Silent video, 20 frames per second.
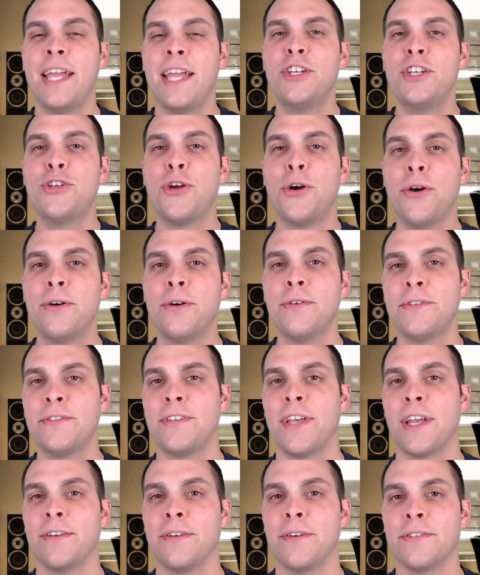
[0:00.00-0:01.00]
internal
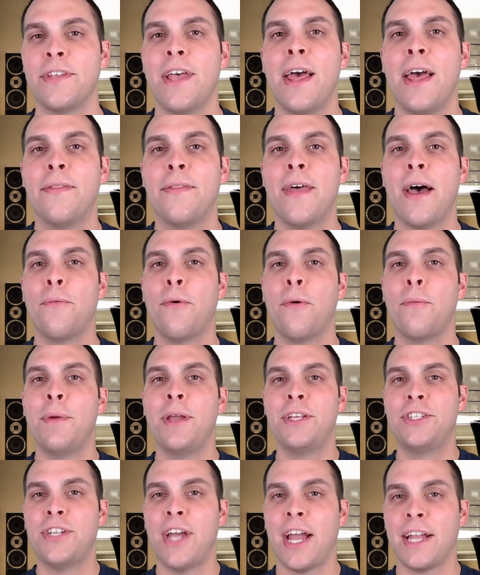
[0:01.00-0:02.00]
signals that will
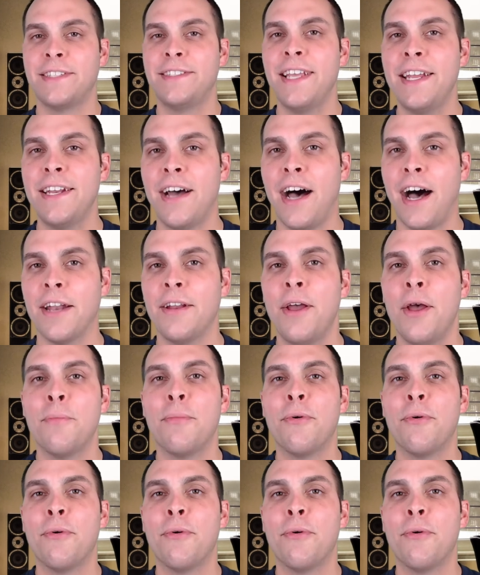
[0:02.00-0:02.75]
be checked in on